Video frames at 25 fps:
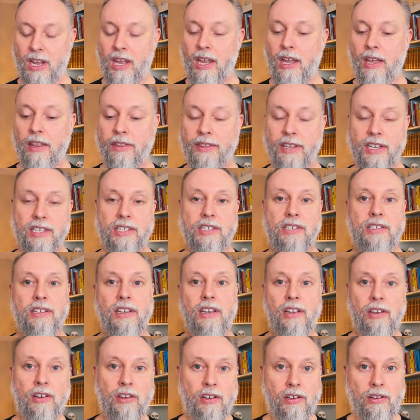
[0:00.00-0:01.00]
This
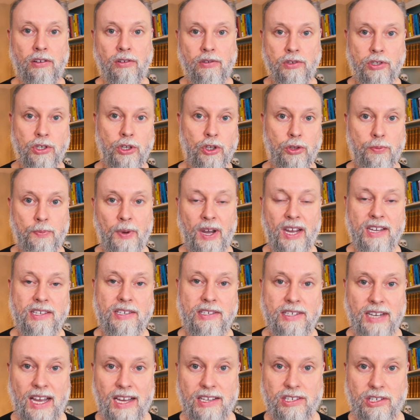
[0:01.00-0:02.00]

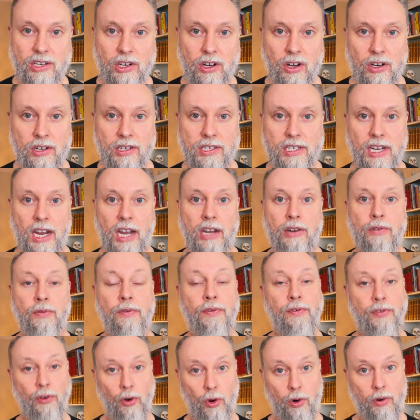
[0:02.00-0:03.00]
toothpaste does contain
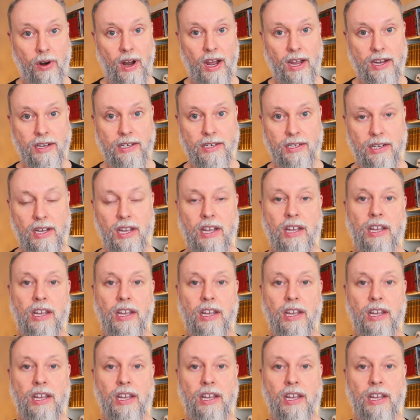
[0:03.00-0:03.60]
fluoride.